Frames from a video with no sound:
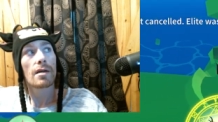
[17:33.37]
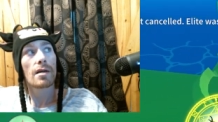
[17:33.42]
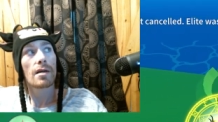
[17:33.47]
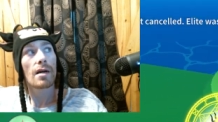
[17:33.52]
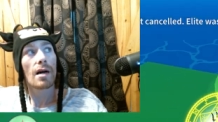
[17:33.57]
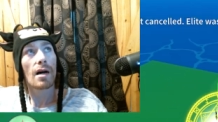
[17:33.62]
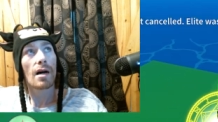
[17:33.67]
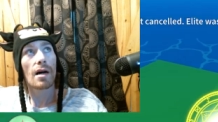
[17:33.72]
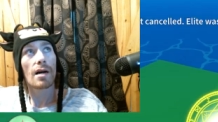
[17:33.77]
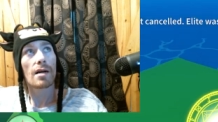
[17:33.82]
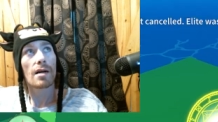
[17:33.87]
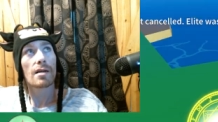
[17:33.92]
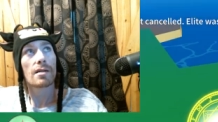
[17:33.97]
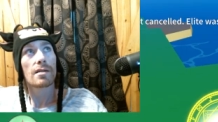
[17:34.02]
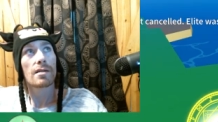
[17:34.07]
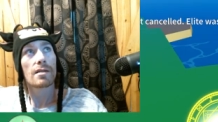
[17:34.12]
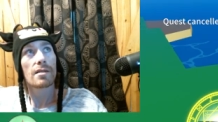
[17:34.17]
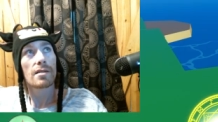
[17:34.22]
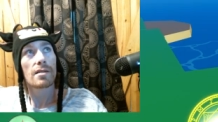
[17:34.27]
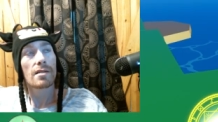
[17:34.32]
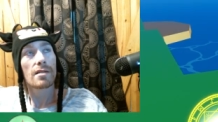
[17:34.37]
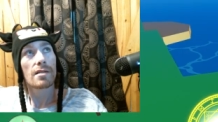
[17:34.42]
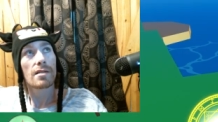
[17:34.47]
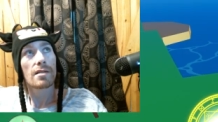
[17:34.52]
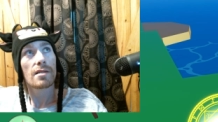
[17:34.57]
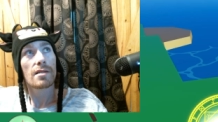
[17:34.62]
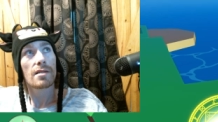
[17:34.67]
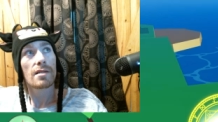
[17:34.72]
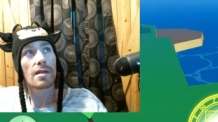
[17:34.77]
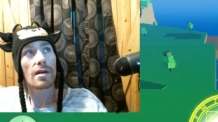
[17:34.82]
Aw.
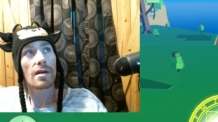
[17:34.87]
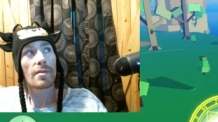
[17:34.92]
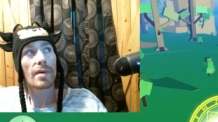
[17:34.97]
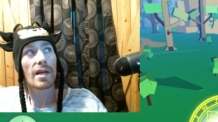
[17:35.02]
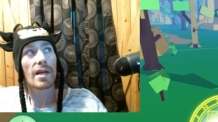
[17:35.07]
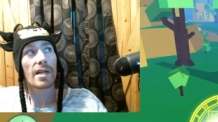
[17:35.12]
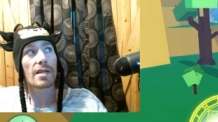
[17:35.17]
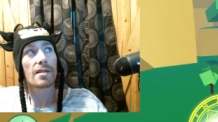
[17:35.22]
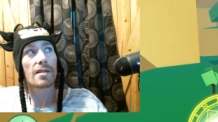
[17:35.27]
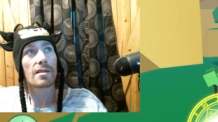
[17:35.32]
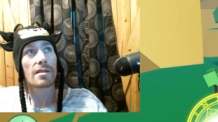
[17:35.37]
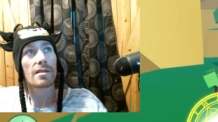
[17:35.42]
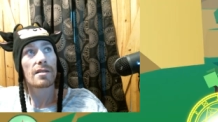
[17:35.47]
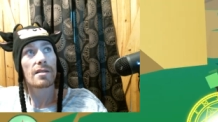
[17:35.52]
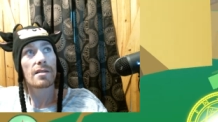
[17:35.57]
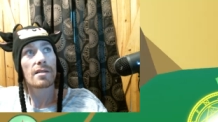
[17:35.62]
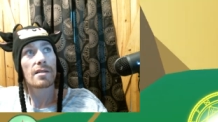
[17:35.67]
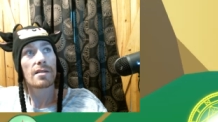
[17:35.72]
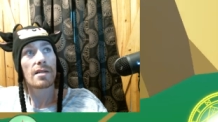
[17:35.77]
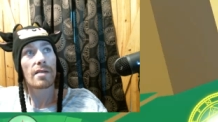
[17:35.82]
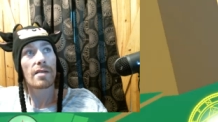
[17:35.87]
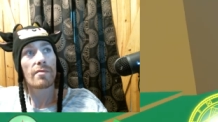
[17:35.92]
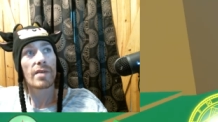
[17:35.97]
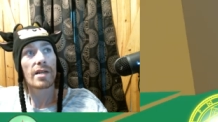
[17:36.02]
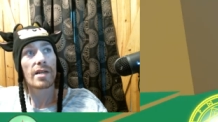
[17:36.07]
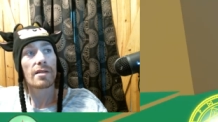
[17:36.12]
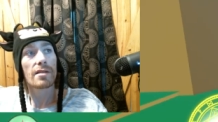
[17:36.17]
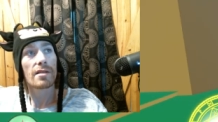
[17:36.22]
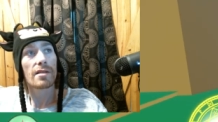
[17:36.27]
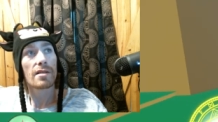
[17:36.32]
Nope, I didn't. Never
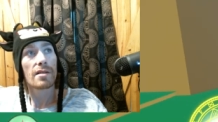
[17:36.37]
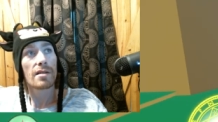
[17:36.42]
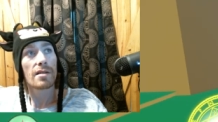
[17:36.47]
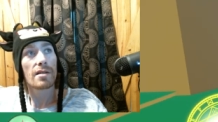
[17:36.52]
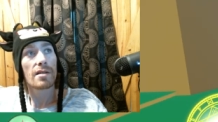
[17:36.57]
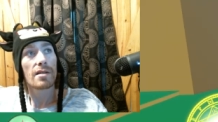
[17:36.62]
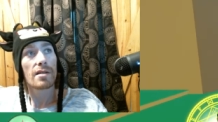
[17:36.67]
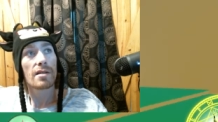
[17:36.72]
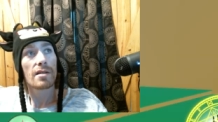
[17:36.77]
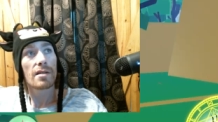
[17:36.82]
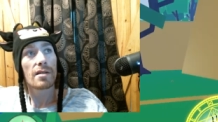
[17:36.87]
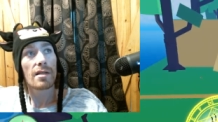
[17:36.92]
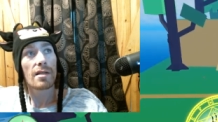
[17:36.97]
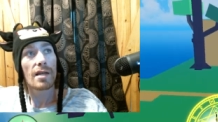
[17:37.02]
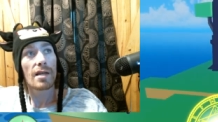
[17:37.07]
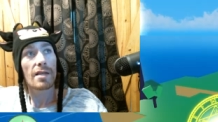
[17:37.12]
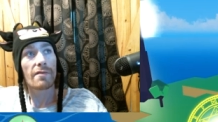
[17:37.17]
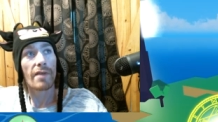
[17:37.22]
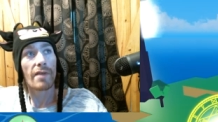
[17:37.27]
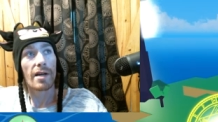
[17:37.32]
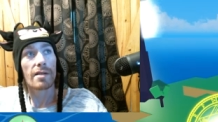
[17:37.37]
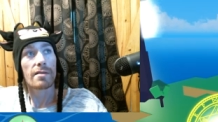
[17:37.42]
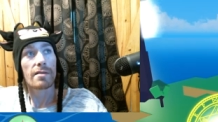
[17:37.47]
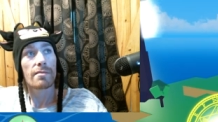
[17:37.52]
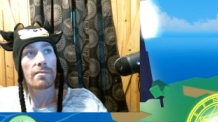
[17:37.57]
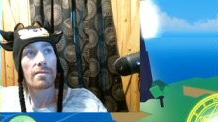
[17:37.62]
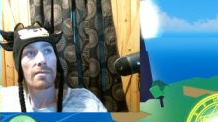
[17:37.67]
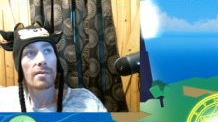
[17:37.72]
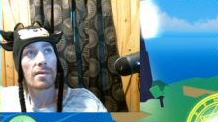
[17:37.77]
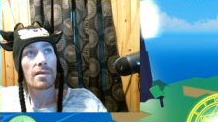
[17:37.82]
mind. That's fine.
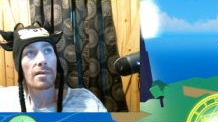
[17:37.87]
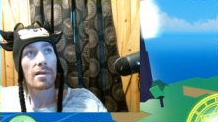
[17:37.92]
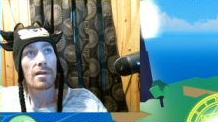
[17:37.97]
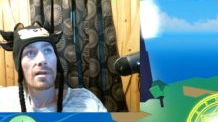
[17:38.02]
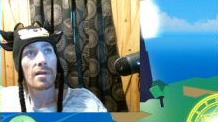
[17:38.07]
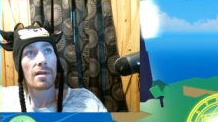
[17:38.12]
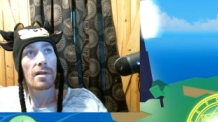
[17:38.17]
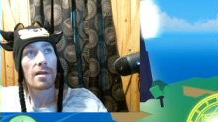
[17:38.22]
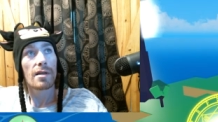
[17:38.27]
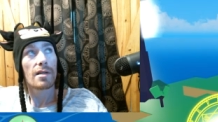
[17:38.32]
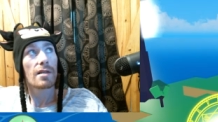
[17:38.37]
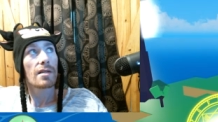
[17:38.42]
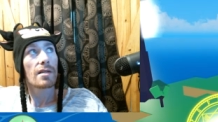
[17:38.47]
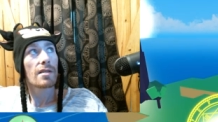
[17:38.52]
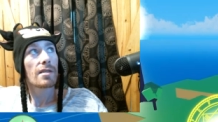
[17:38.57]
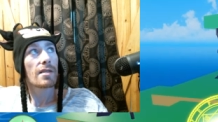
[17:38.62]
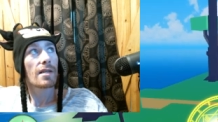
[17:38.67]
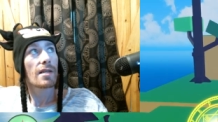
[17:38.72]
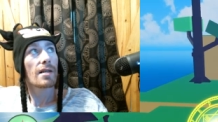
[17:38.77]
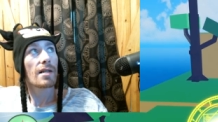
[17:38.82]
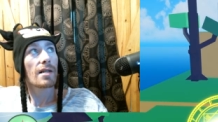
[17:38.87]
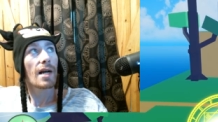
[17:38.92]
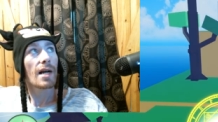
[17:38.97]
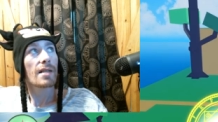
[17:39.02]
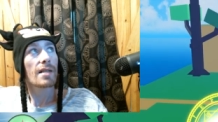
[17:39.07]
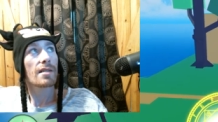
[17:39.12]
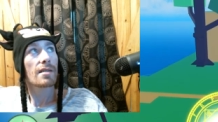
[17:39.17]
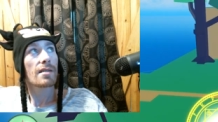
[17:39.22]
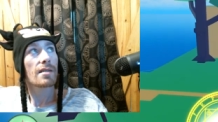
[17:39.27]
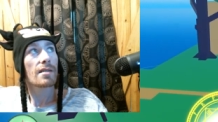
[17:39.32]
So
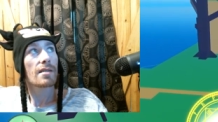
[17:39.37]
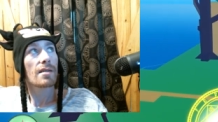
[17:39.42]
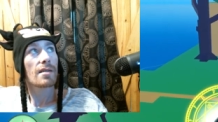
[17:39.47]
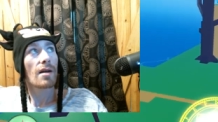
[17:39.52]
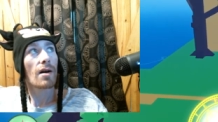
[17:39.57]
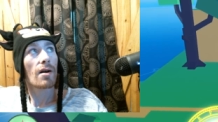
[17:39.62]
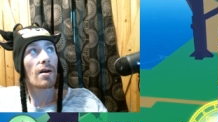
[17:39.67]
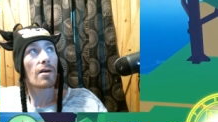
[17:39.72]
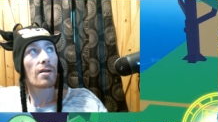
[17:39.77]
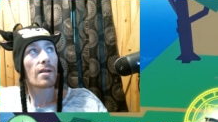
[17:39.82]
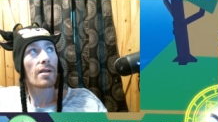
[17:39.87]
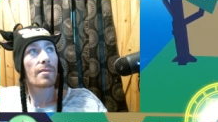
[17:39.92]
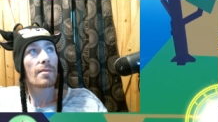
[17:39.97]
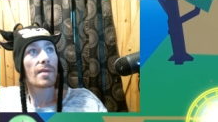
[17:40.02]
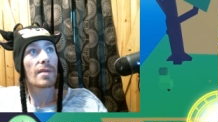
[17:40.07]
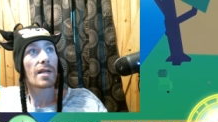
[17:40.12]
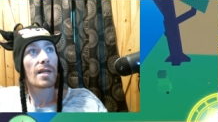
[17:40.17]
I told him that